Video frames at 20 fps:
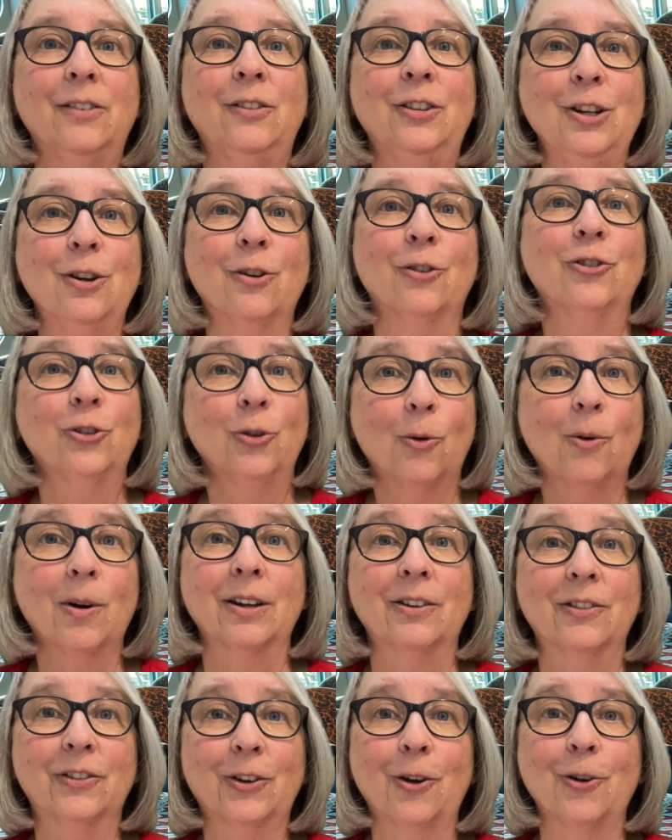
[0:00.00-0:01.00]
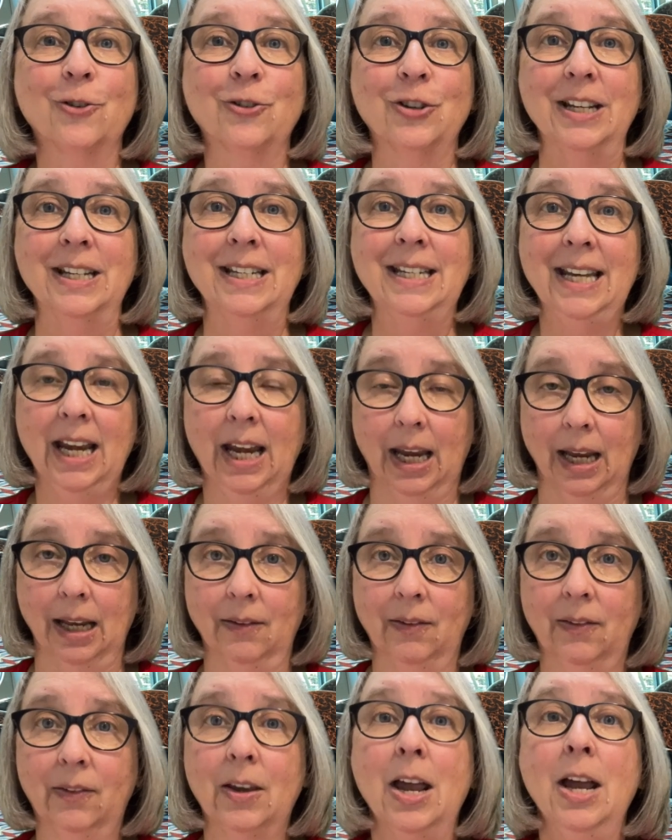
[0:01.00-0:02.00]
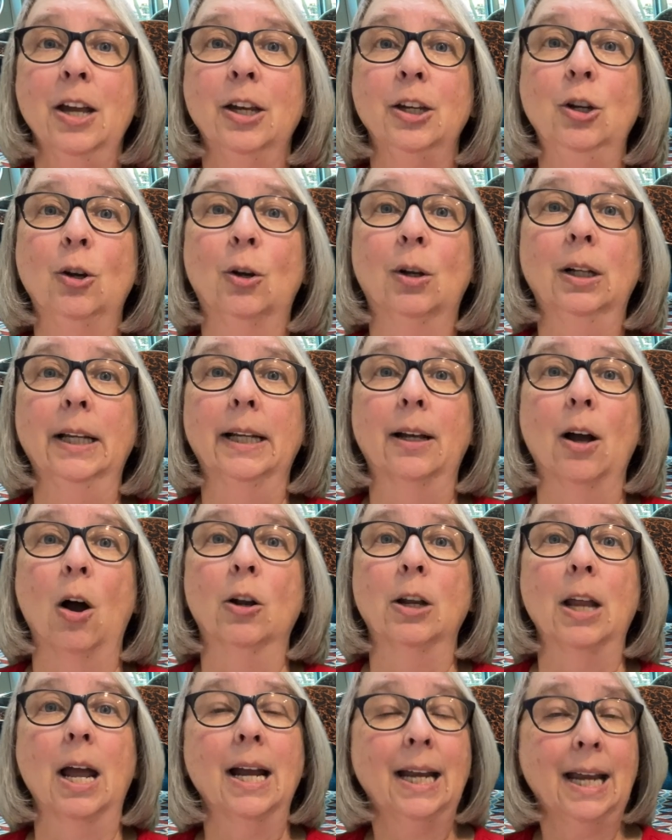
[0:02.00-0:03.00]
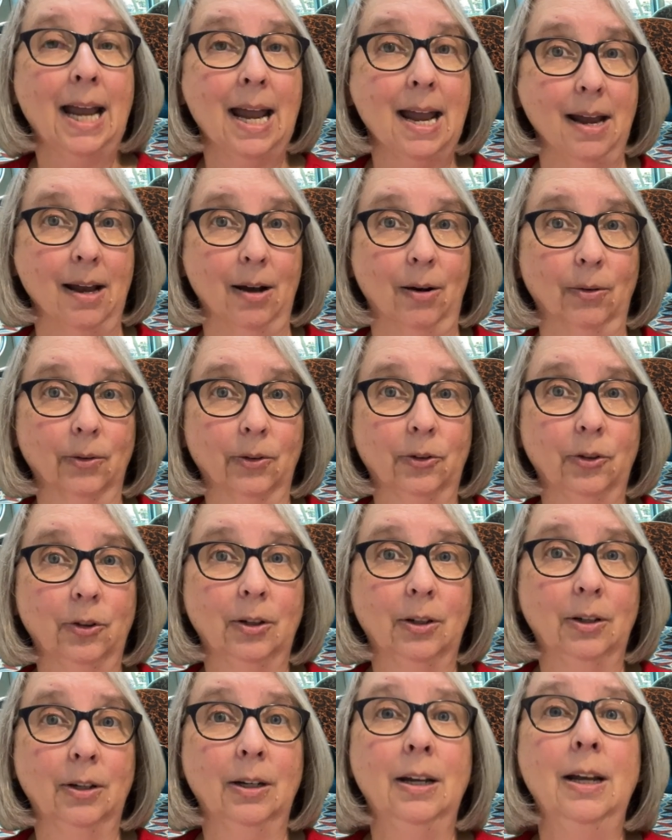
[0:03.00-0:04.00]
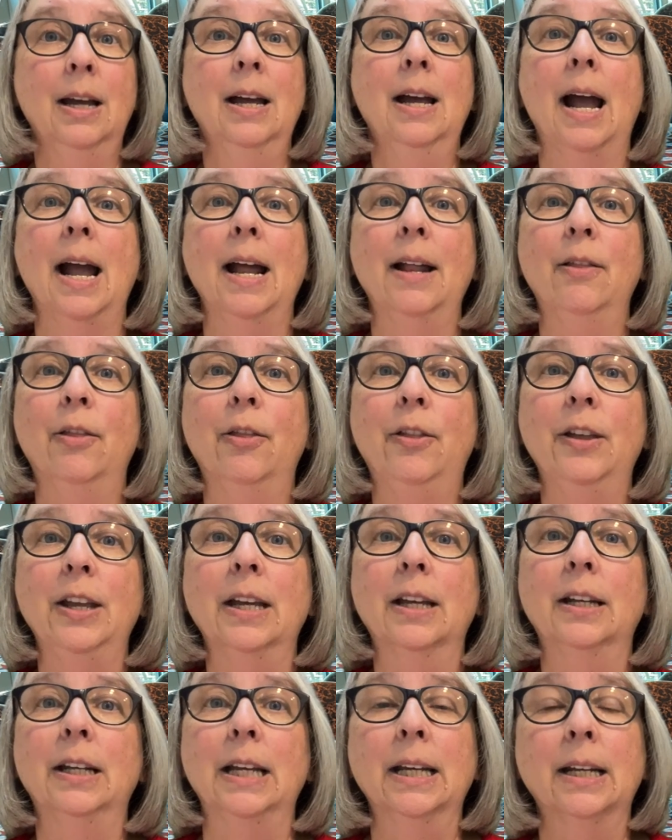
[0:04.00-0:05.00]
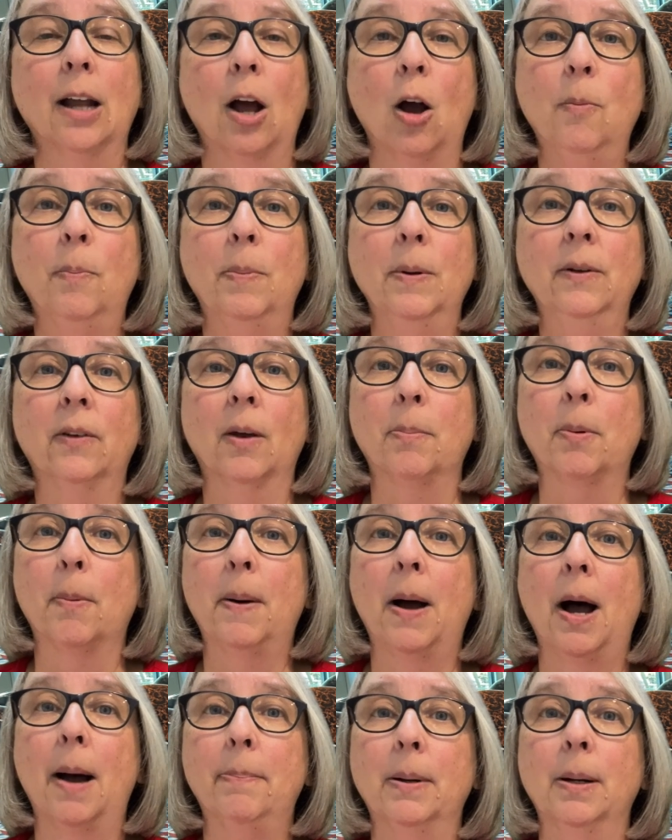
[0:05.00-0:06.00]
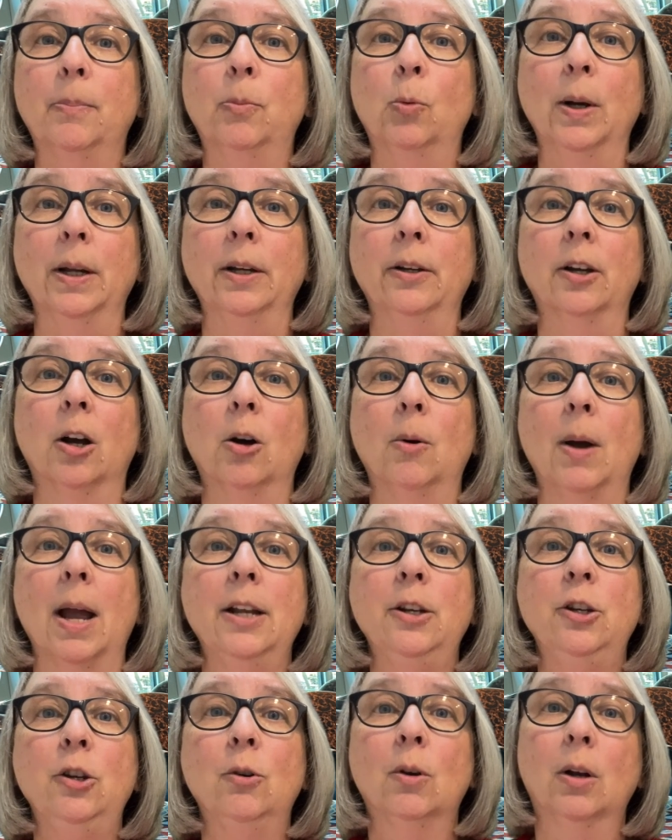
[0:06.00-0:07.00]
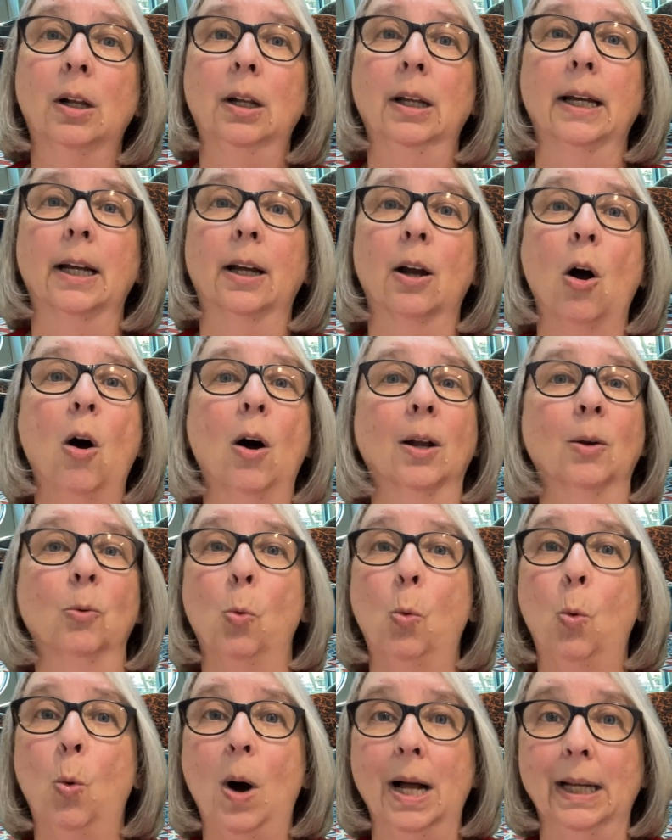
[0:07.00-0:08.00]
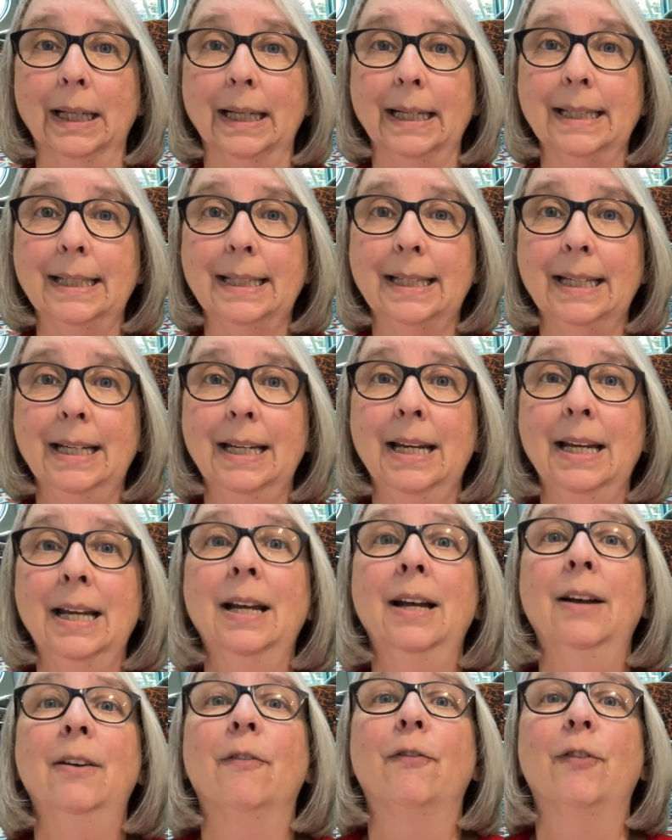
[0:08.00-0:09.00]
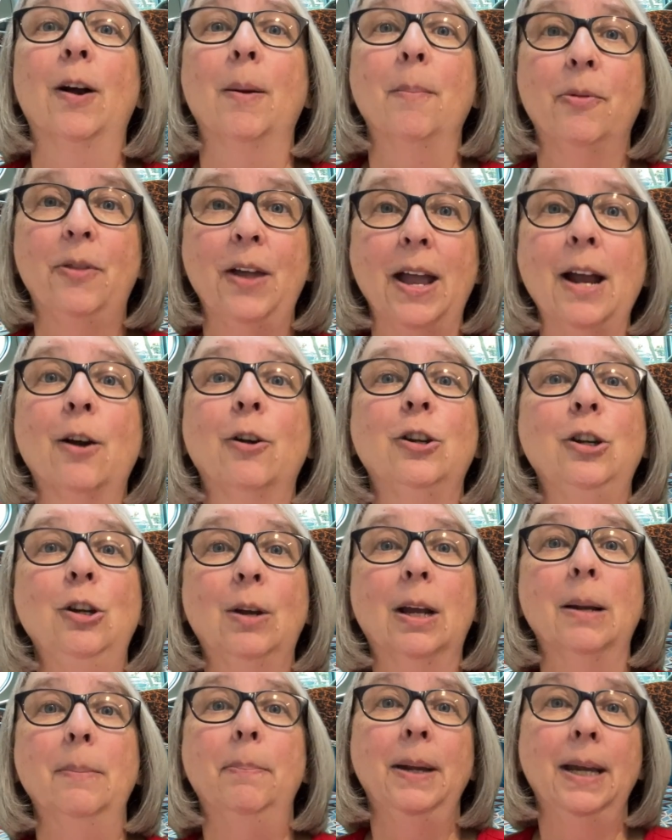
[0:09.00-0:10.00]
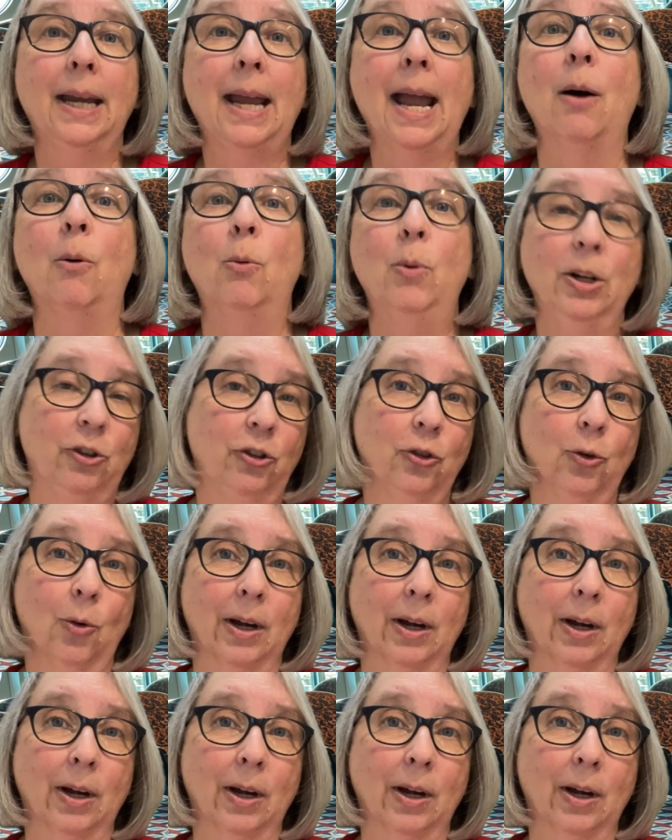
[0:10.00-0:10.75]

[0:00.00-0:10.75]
to your shore excursion tickets, you click on Account, and then it opens up a pop-up window and you click on Wallet. From there, you can pick out which shore